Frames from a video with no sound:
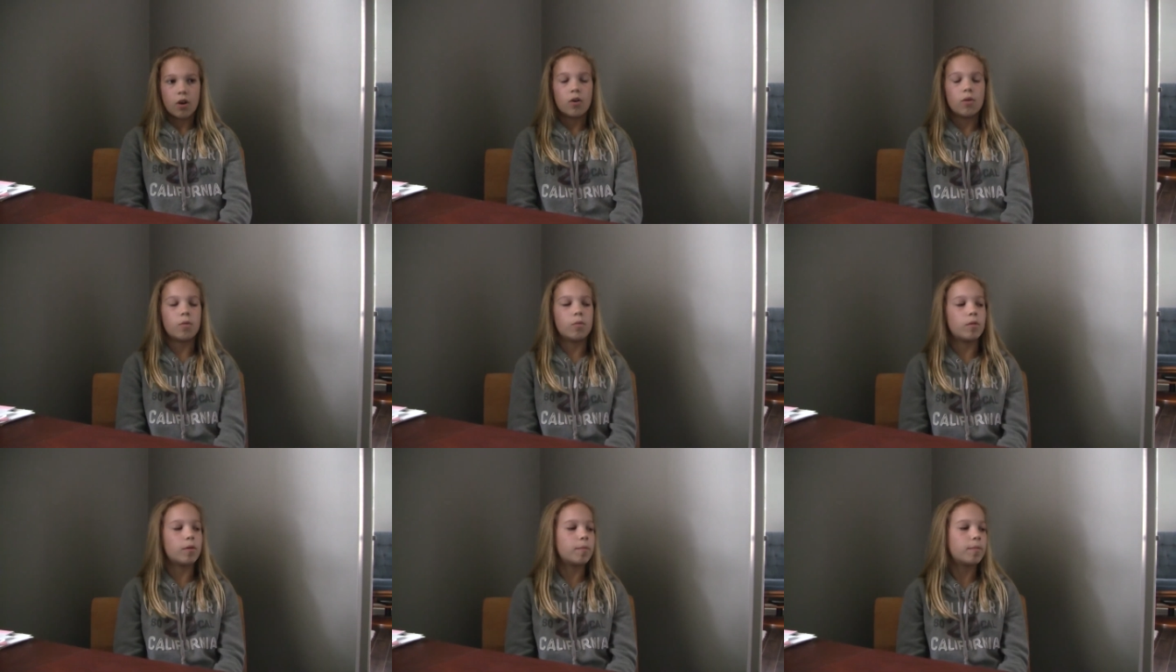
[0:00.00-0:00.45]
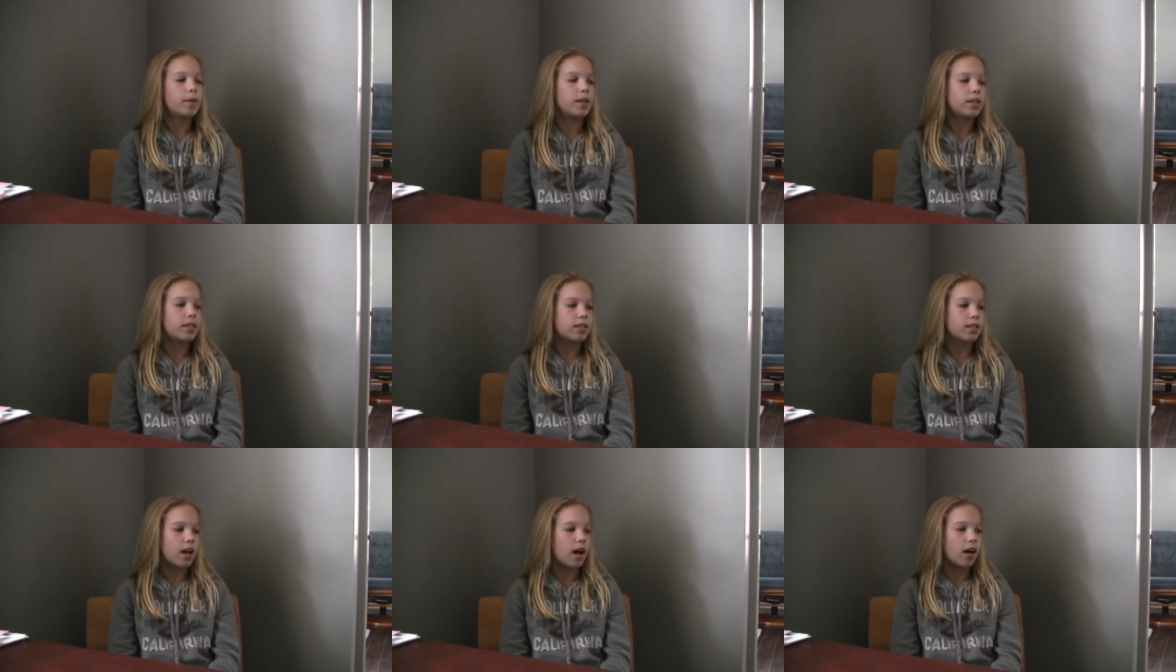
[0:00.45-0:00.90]
Well, we
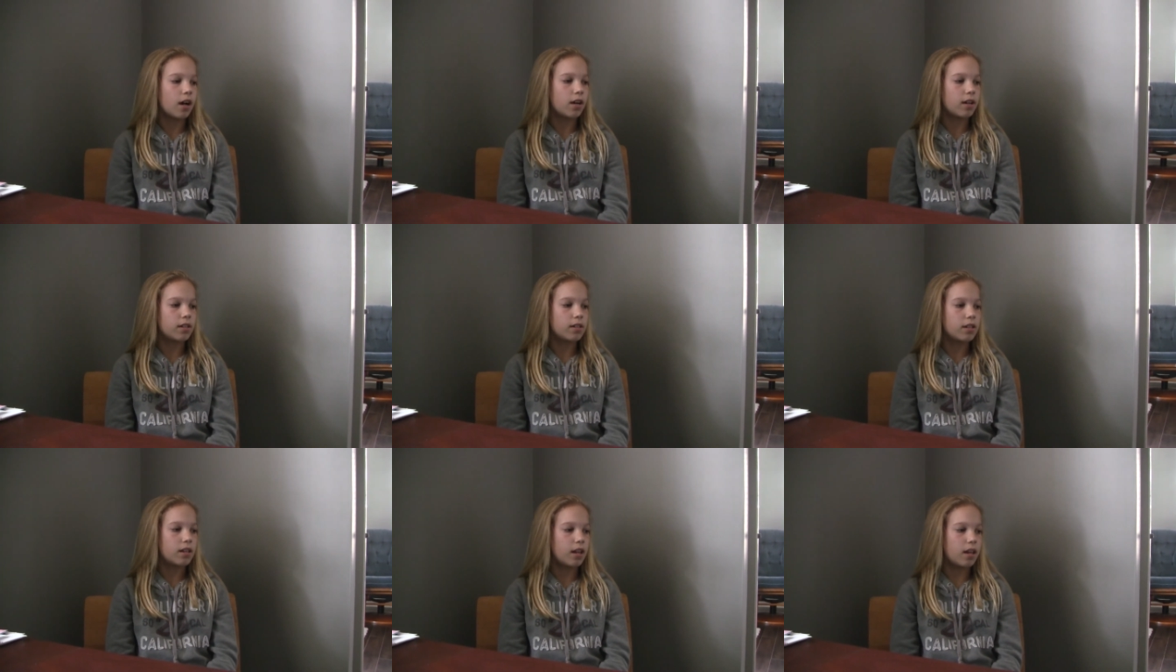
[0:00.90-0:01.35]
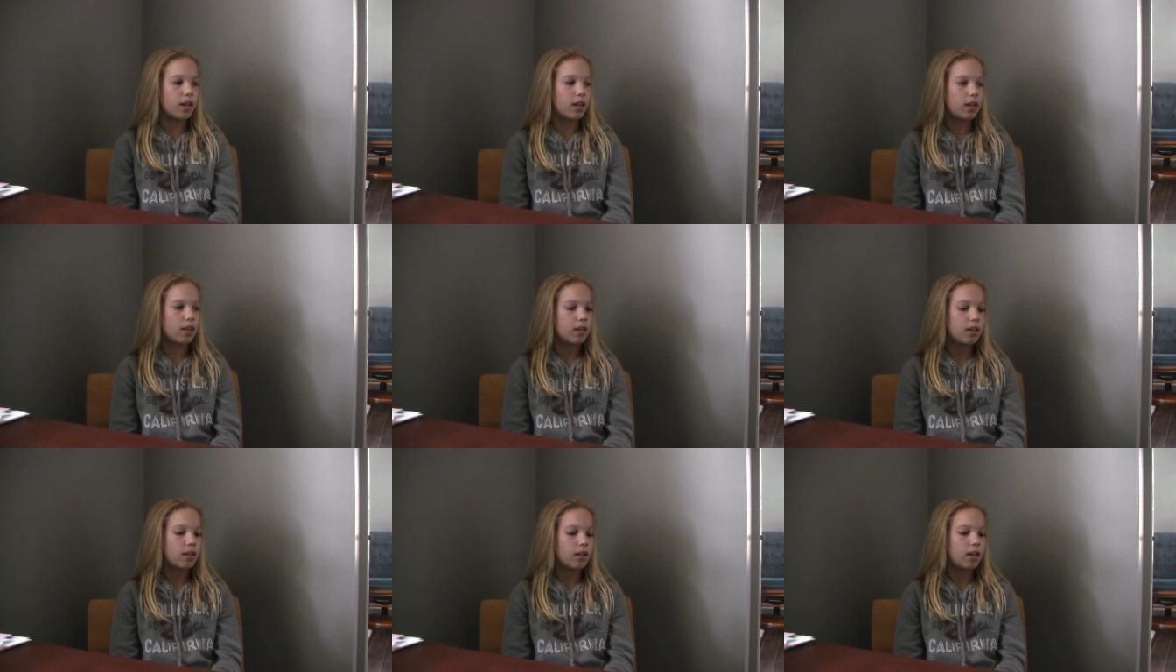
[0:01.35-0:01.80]
played soccer
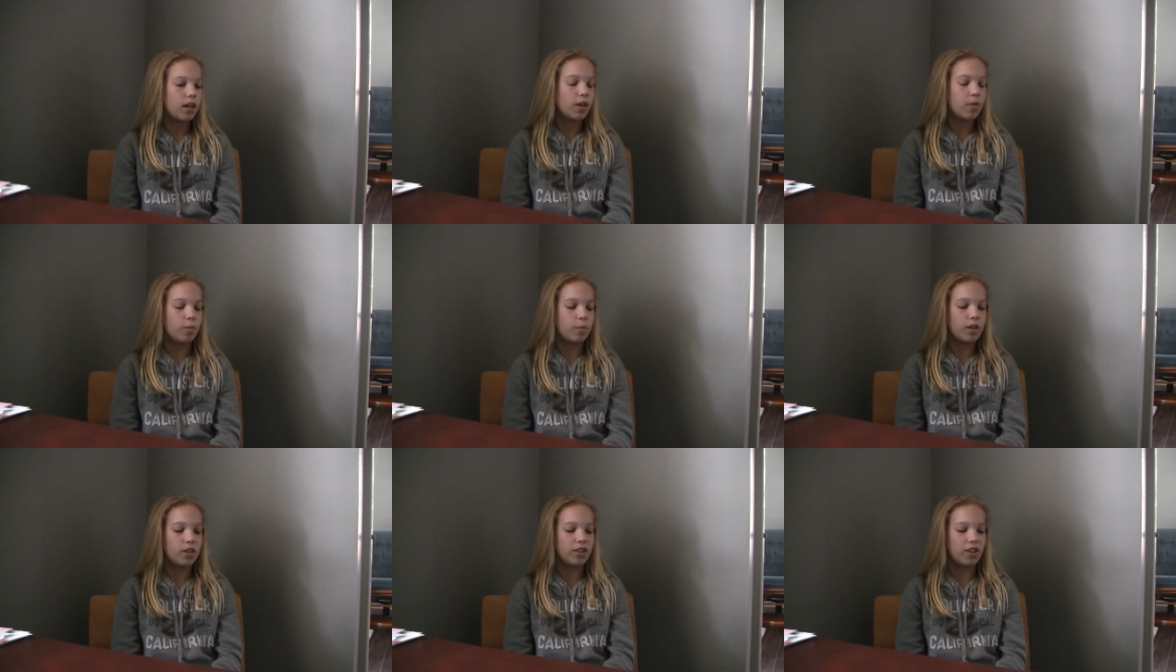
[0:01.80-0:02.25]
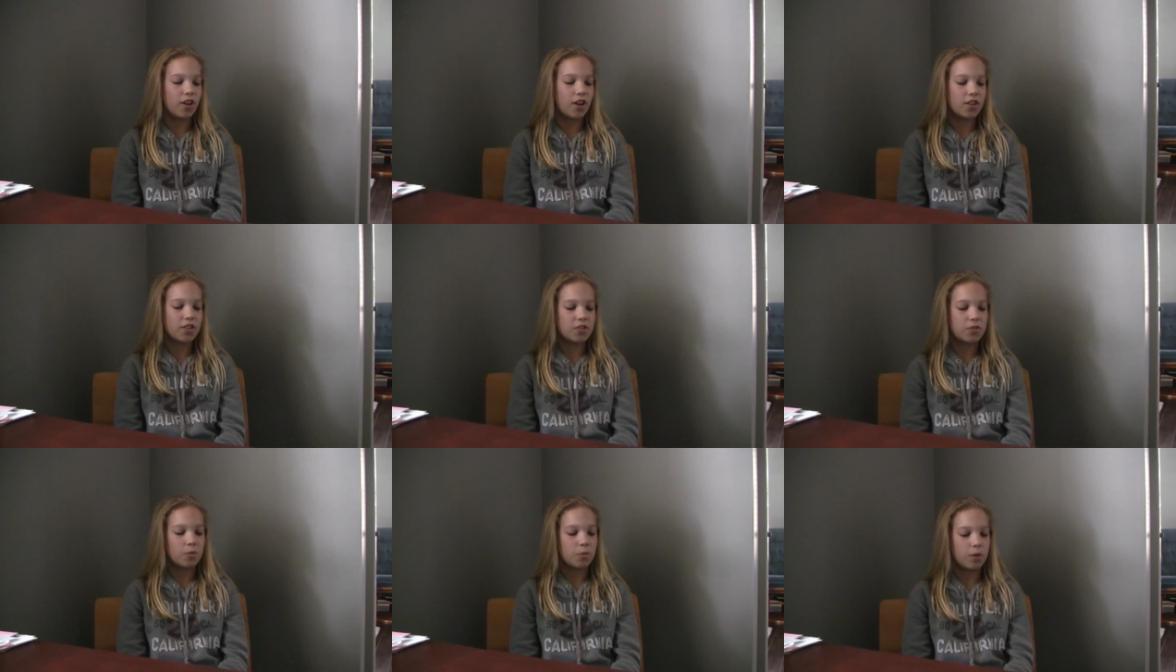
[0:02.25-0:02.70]
today and we
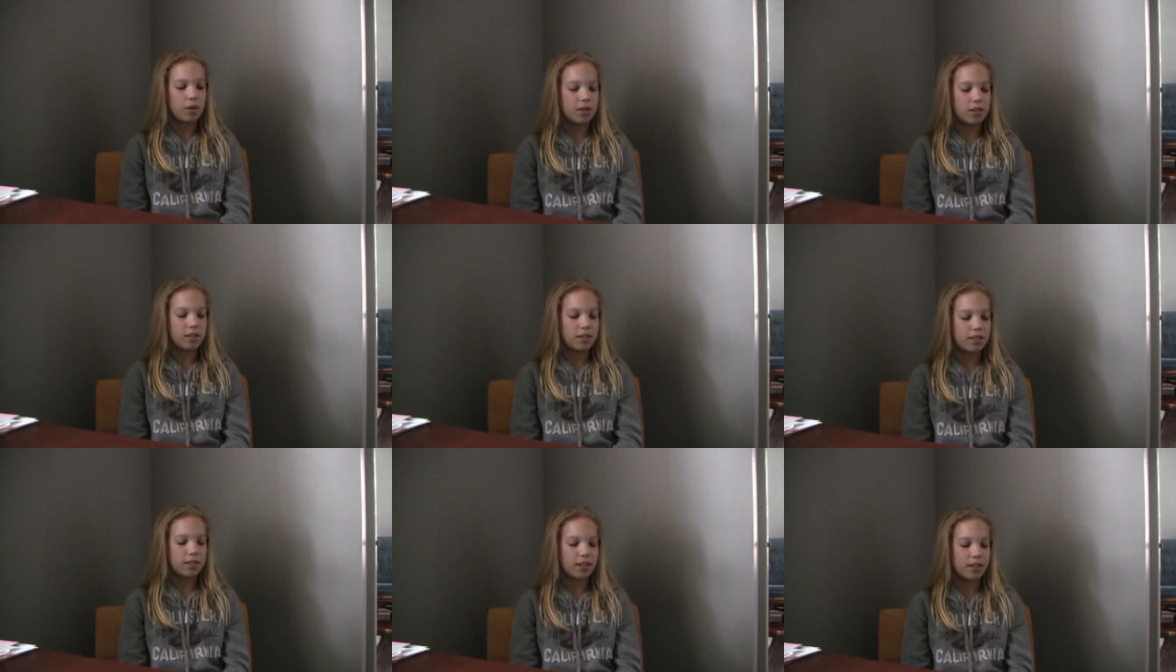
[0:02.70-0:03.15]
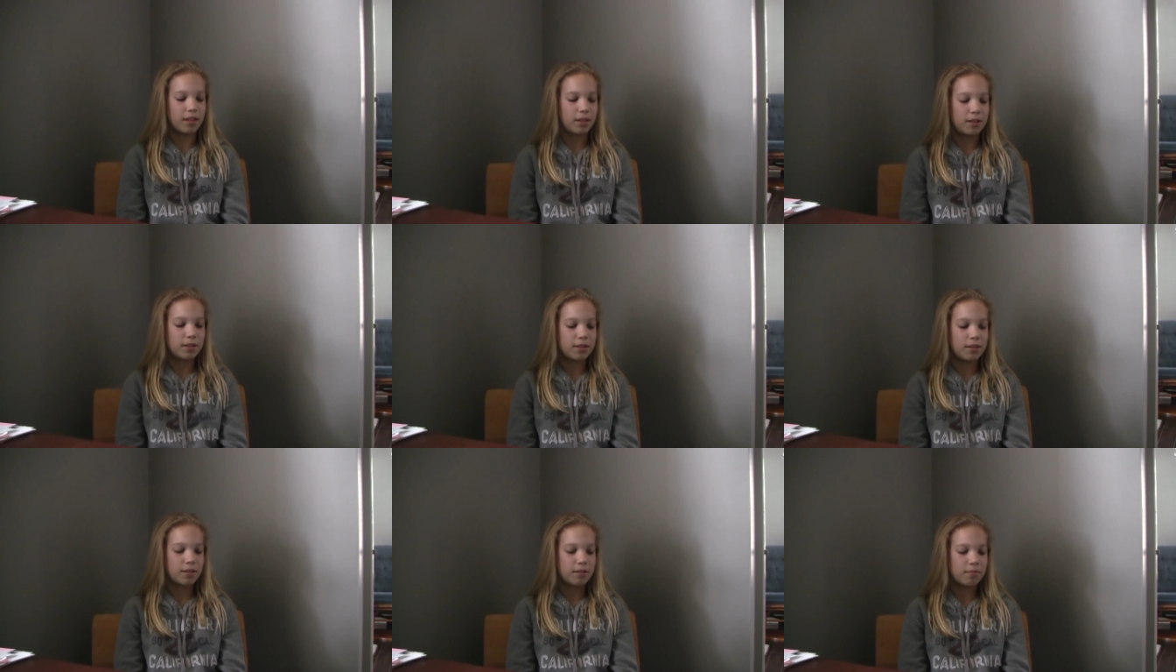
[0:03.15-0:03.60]
lost one to
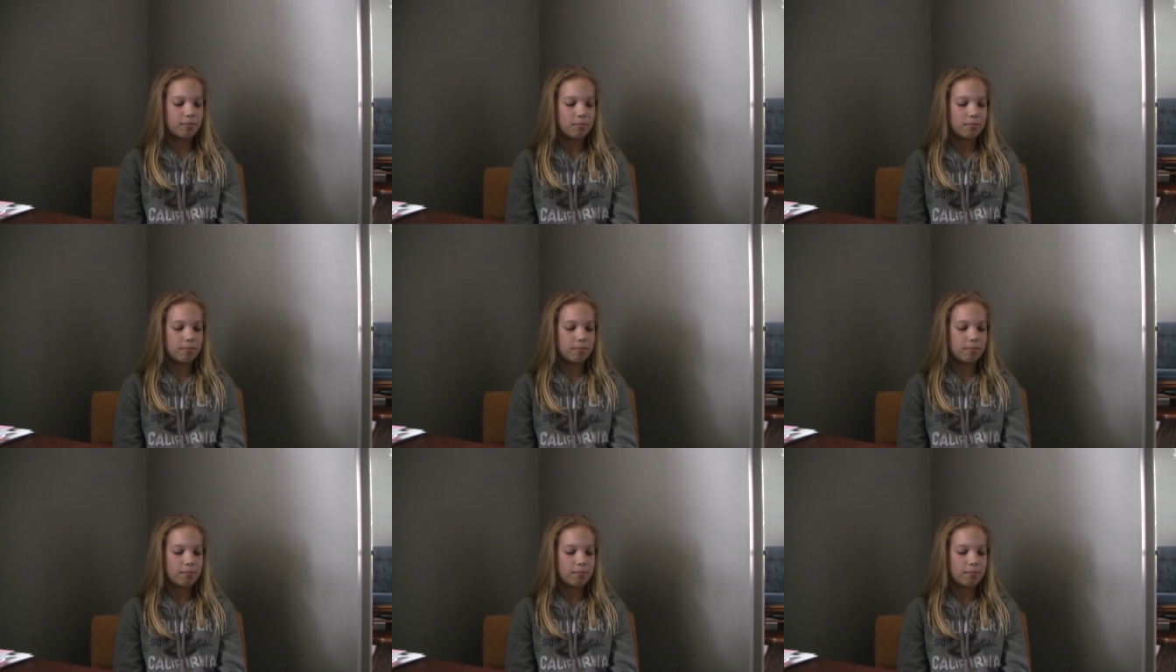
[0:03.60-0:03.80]
six.